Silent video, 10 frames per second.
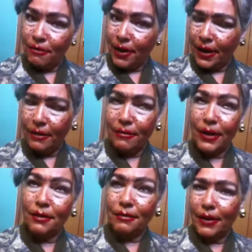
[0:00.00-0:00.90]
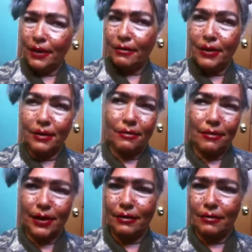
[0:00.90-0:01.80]
around and around and
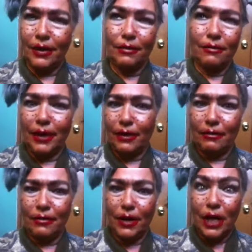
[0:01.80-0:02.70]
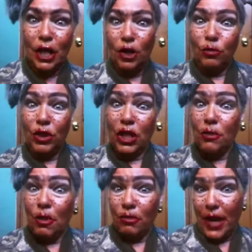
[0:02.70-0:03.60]
around and around with
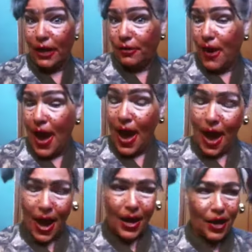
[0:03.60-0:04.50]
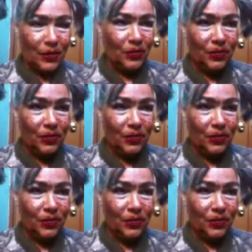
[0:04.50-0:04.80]
you on that track.